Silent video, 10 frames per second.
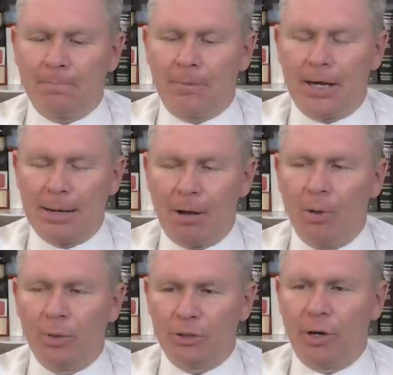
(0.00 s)
And I'm
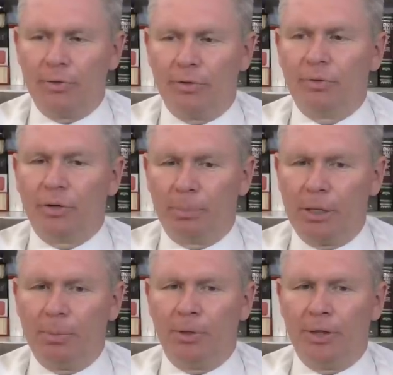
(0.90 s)
always grateful for
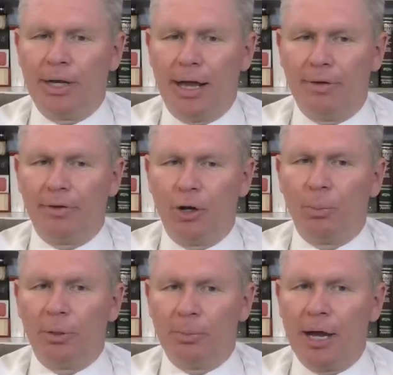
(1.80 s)
people that have an
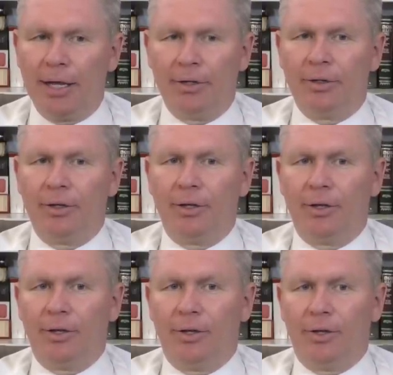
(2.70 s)
open mind
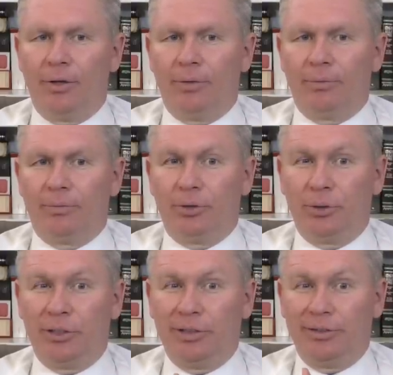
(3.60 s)
to,
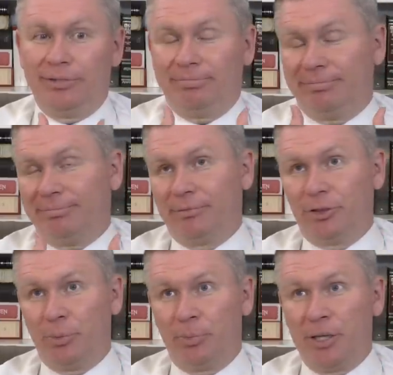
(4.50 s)

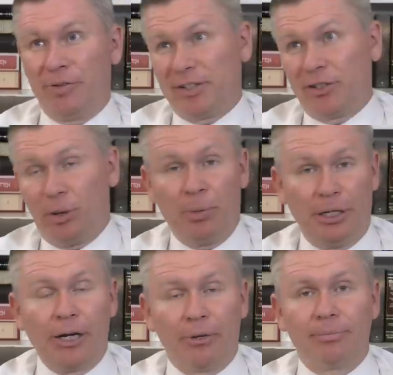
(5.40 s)
to give us an open
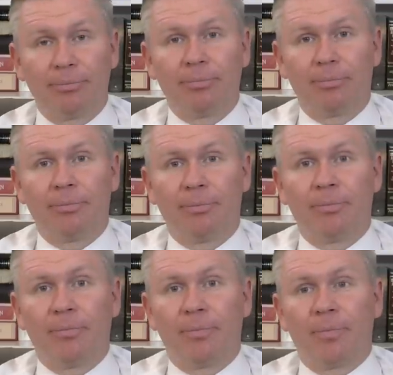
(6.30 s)
ear.
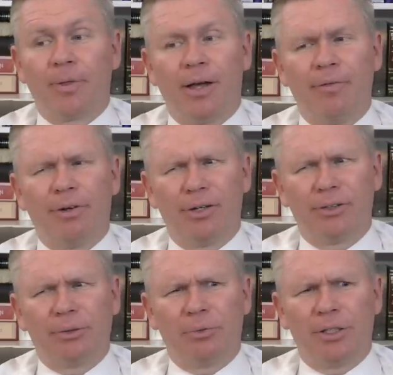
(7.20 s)
I've heard
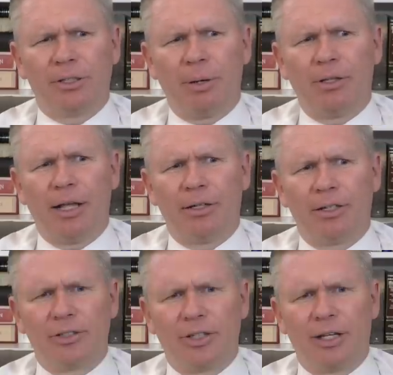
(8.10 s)
some things about Latter
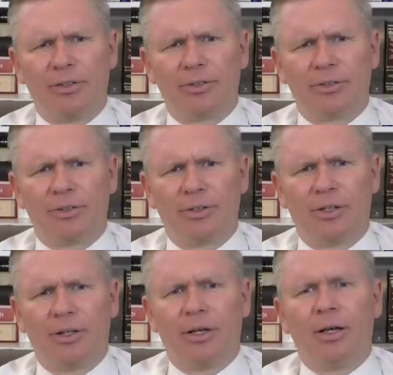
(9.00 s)
day Saints,
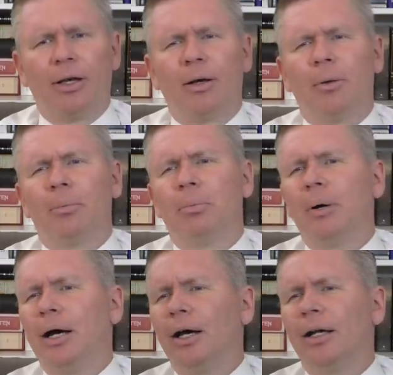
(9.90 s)

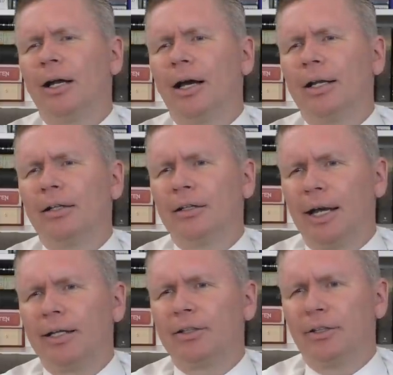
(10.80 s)
but I'd
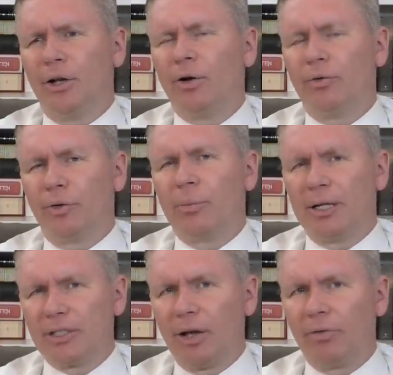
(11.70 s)
like to know for
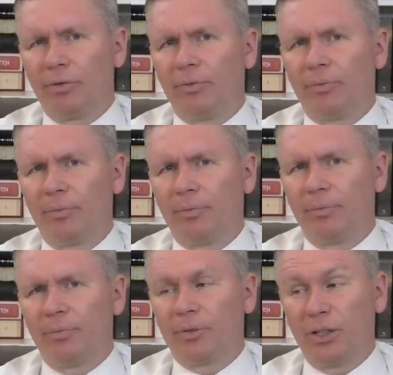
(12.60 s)
myself.
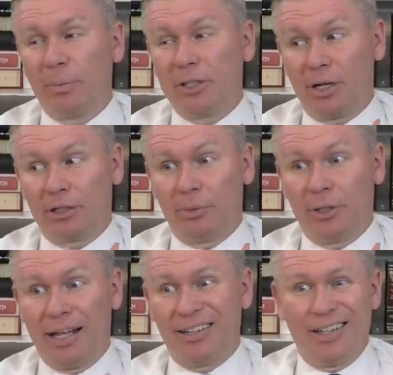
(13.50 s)
So let me talk to a
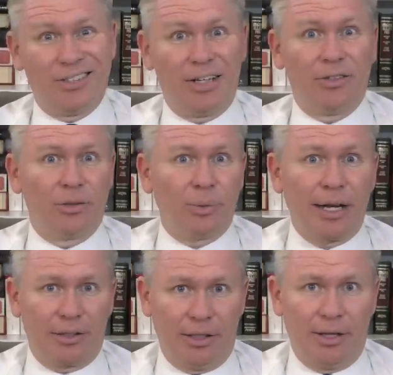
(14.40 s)
Latter day Saint
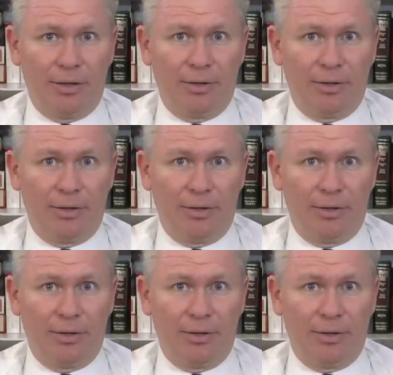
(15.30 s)
directly.